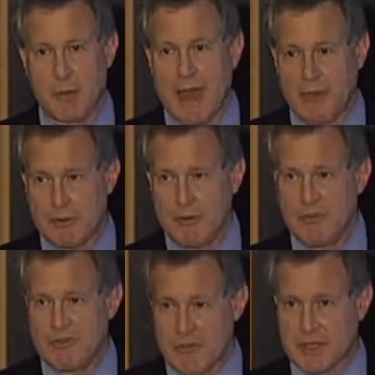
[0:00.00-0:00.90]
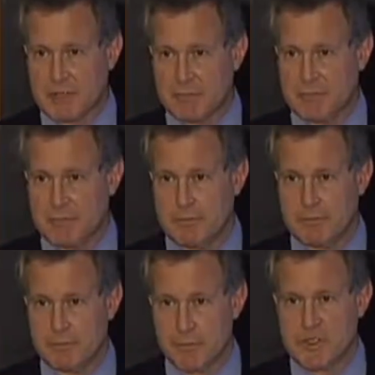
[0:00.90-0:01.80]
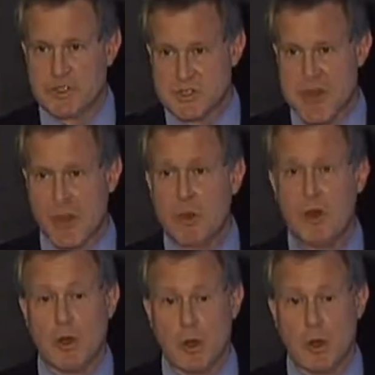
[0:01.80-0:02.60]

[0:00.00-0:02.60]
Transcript: but rather the victim, which is how